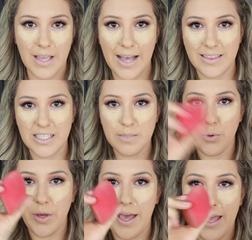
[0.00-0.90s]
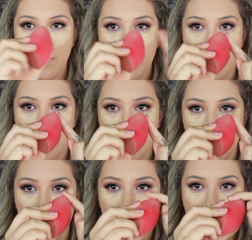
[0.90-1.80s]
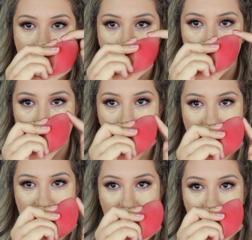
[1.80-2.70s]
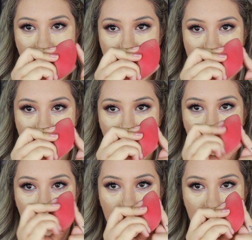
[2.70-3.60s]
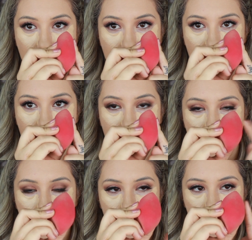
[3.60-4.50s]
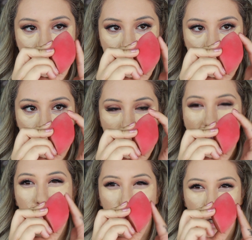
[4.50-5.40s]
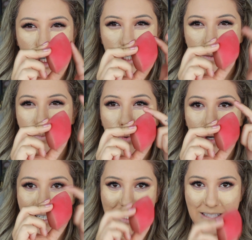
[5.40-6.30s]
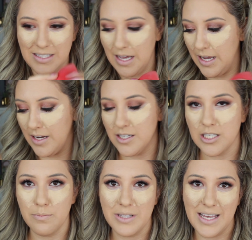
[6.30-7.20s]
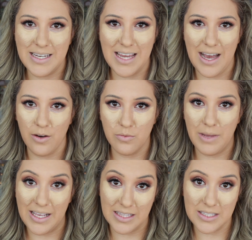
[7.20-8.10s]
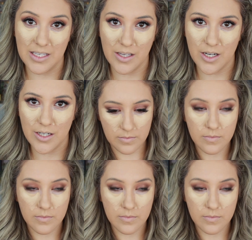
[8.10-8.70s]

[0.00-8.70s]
At this point, I am going to use the pointed side, the rounder pointed side, to blend out my concealer.